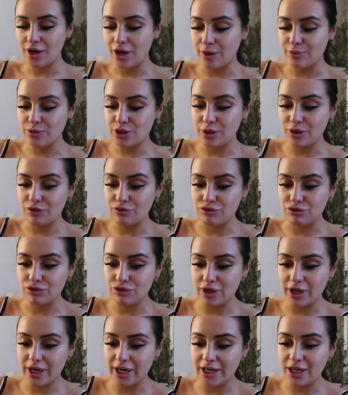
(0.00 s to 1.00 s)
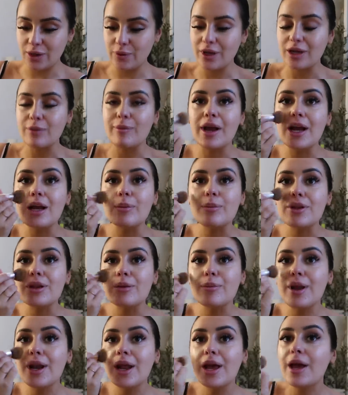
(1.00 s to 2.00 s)
i'm doing really quick makeup at the
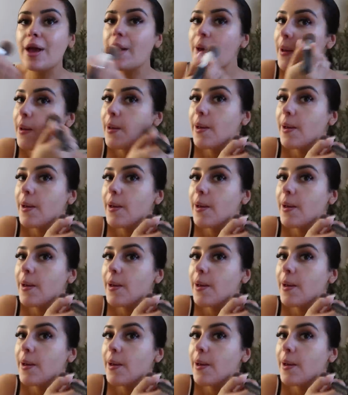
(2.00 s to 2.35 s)
minute